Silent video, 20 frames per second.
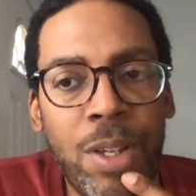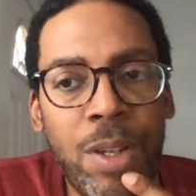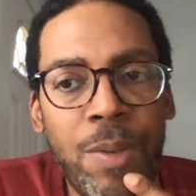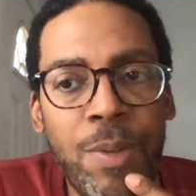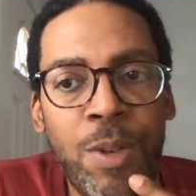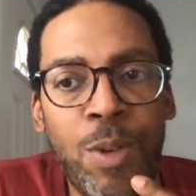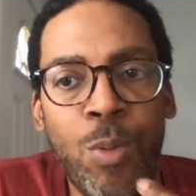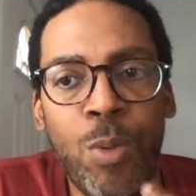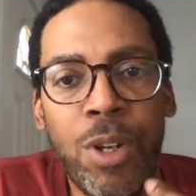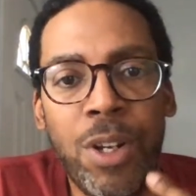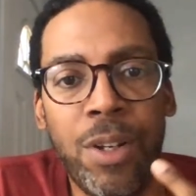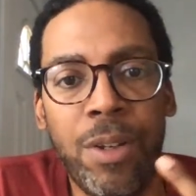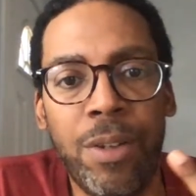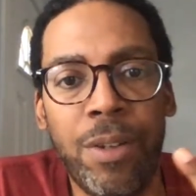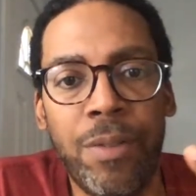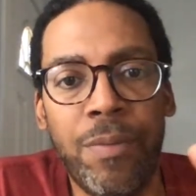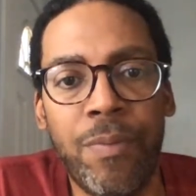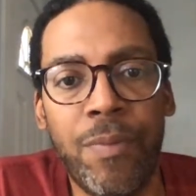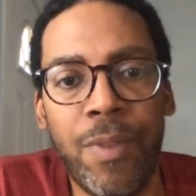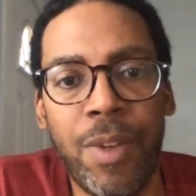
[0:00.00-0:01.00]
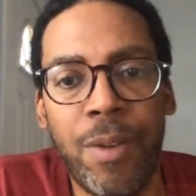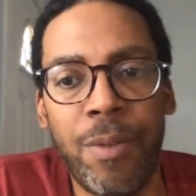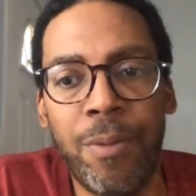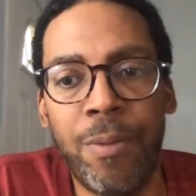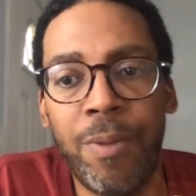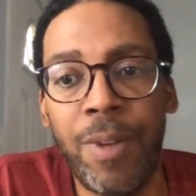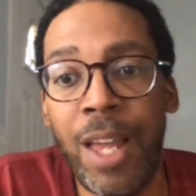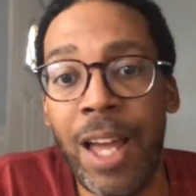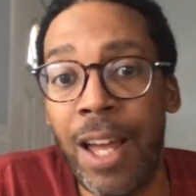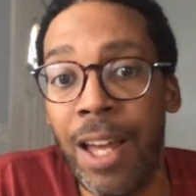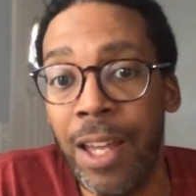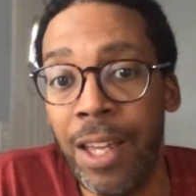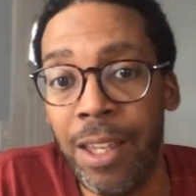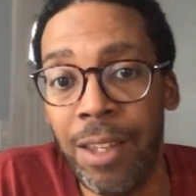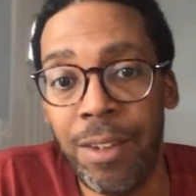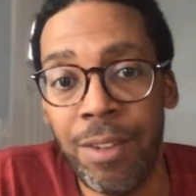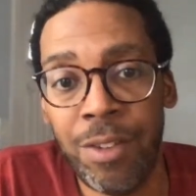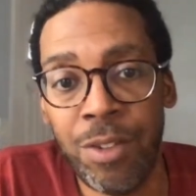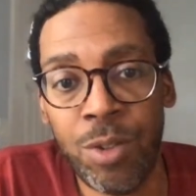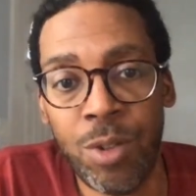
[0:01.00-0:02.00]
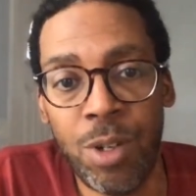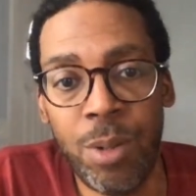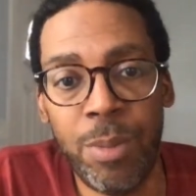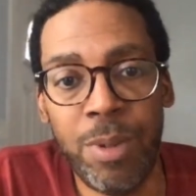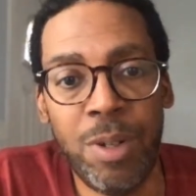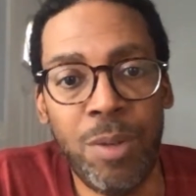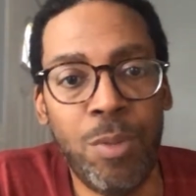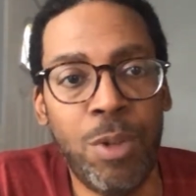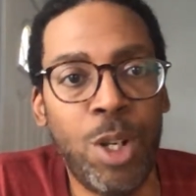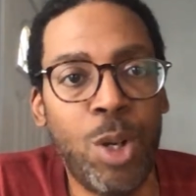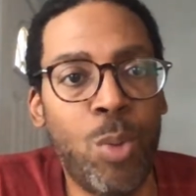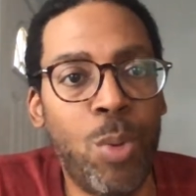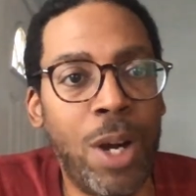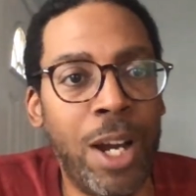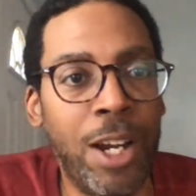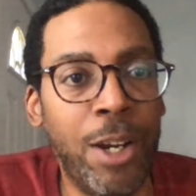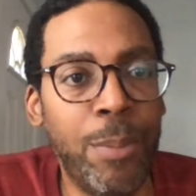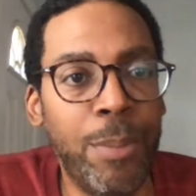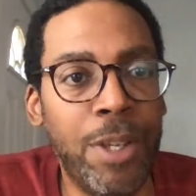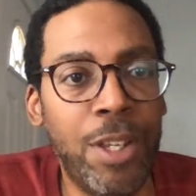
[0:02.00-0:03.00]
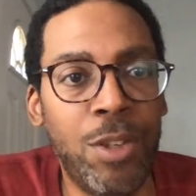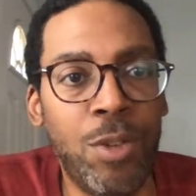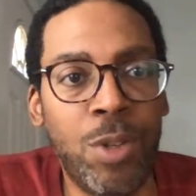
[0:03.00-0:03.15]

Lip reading: If you want to fly, it's going to be a requirement.